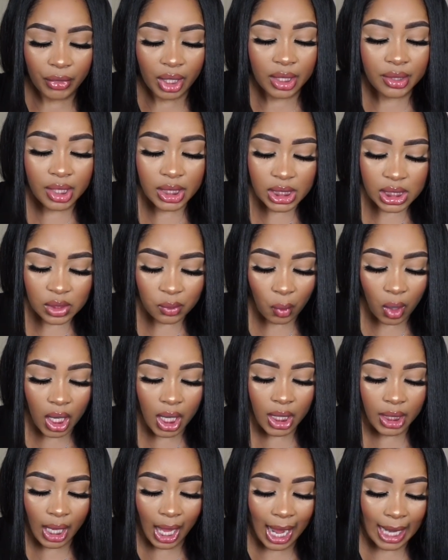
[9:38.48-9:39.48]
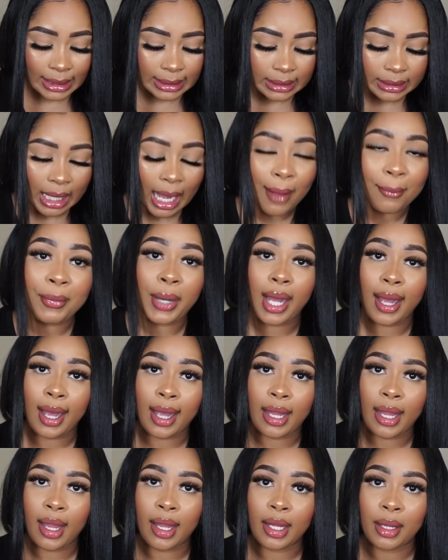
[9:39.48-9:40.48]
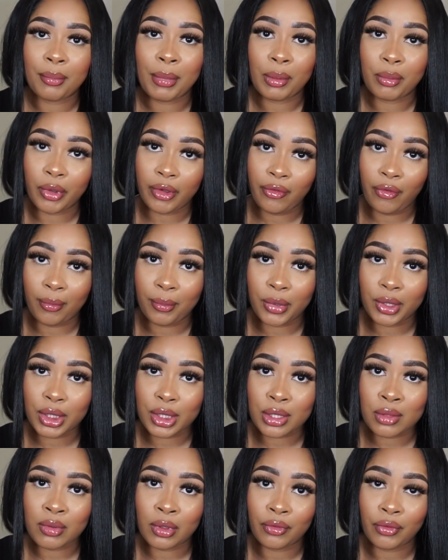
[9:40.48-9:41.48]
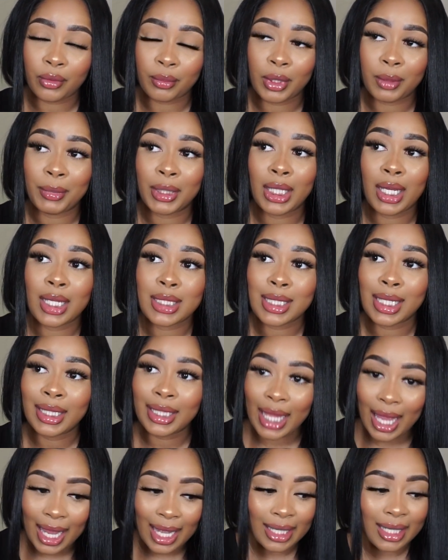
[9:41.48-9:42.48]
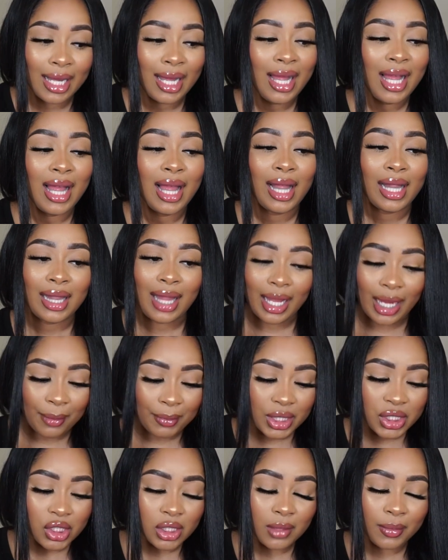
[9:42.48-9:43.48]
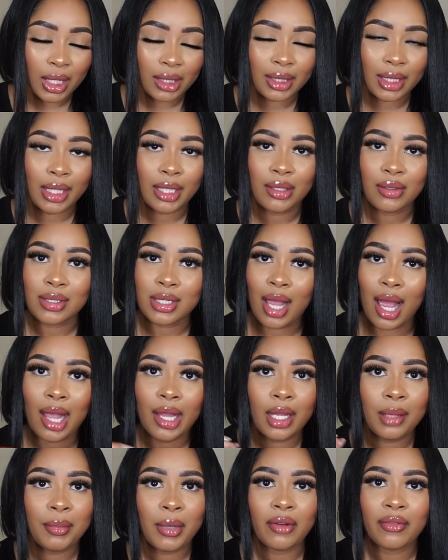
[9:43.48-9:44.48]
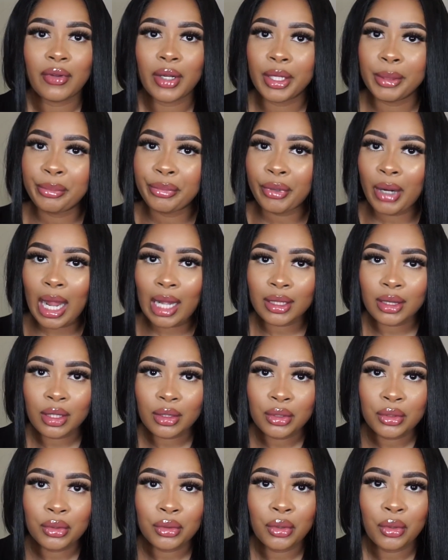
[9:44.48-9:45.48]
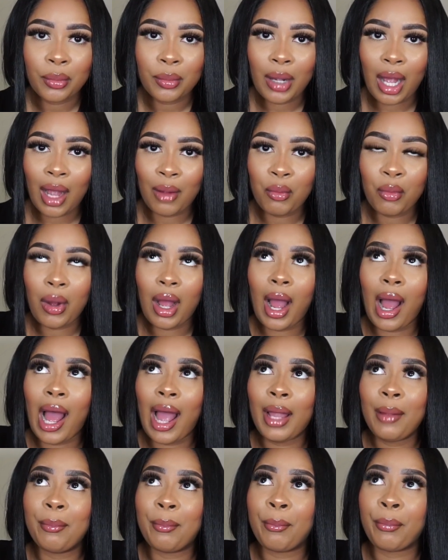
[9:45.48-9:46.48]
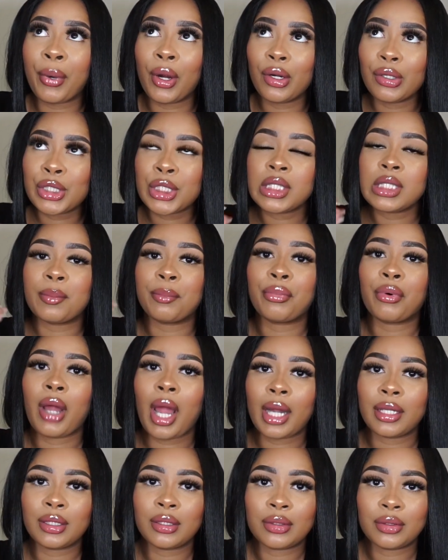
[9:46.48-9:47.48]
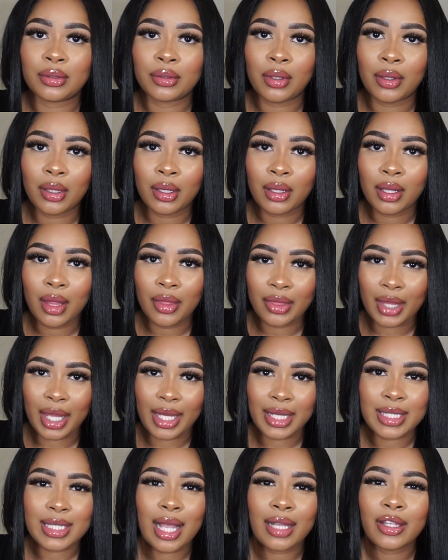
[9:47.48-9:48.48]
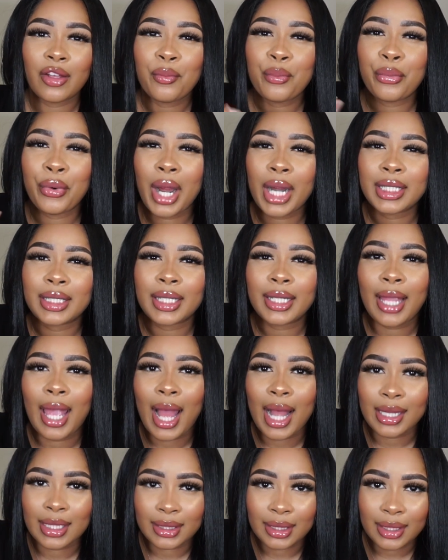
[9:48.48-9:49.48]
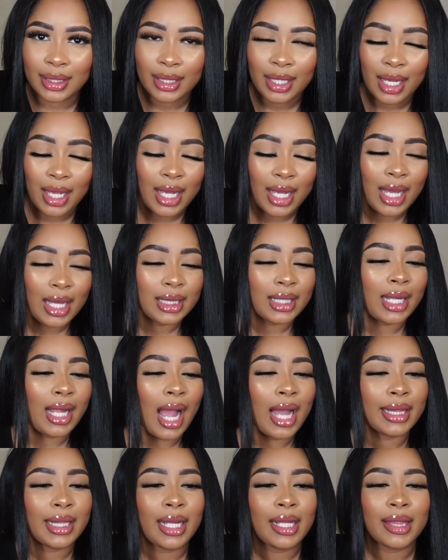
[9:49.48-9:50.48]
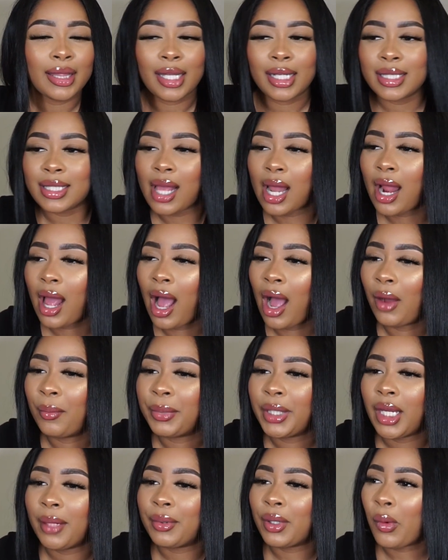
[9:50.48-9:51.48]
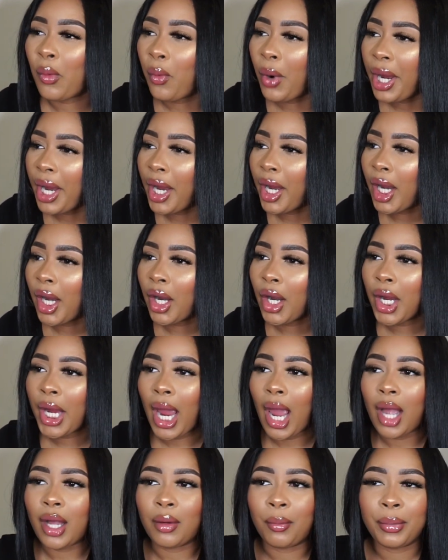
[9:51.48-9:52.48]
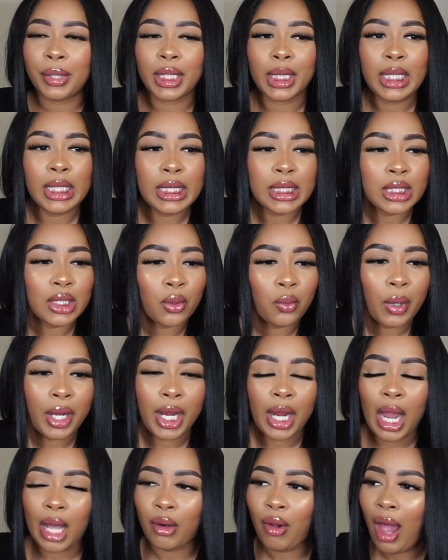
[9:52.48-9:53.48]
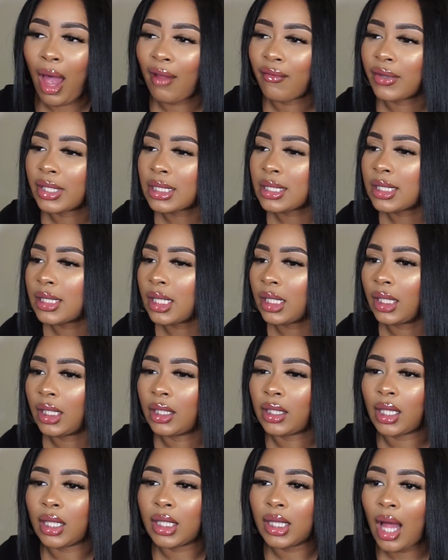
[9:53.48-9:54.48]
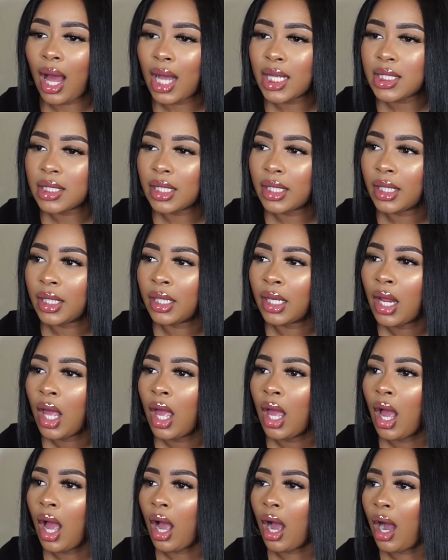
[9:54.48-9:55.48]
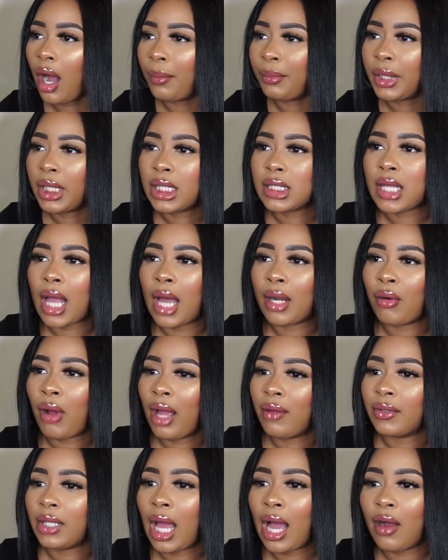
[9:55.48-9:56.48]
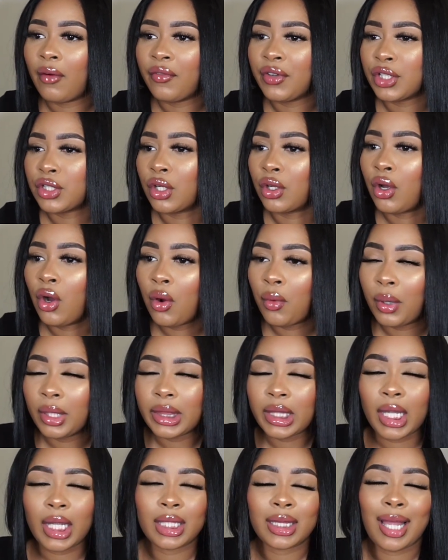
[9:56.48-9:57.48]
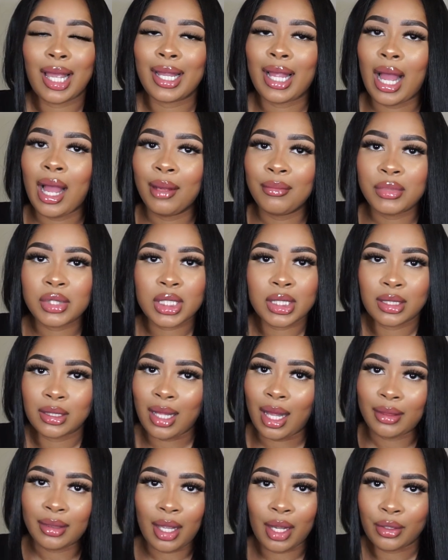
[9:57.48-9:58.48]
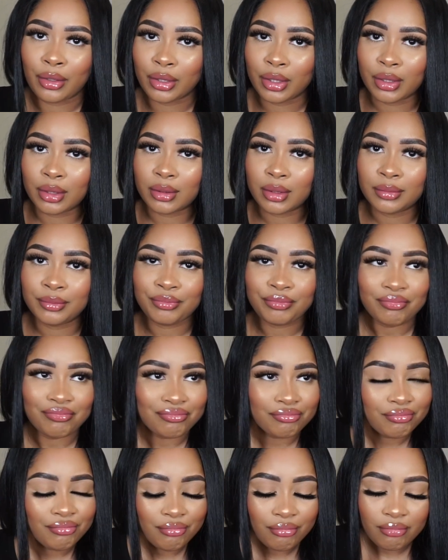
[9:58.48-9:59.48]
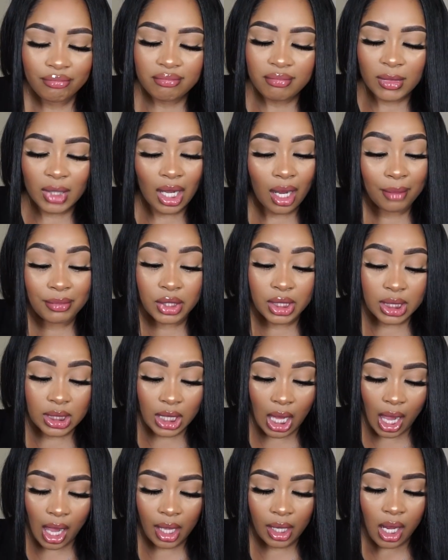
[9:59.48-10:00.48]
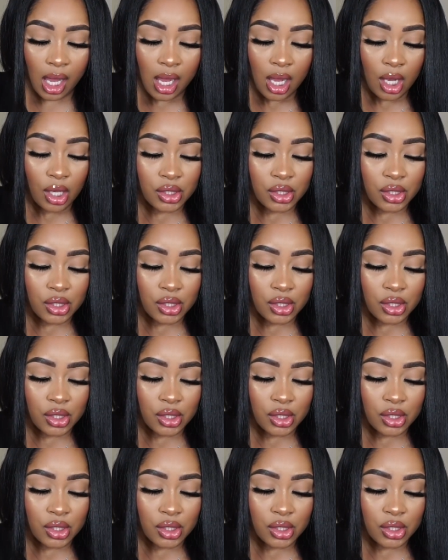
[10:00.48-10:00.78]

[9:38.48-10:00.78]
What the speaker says: This one I did not buy. My boyfriend bought this one for me because, again, like I mentioned about the heels, I am a very practical, I purchase practical things. I love practicality. Like, I like things that I'll be able to wear. It'll be easy to wear. I don't have it sitting in the closet because I don't have an outfit to go with it. Like, I'm just not that girl. I'm just not.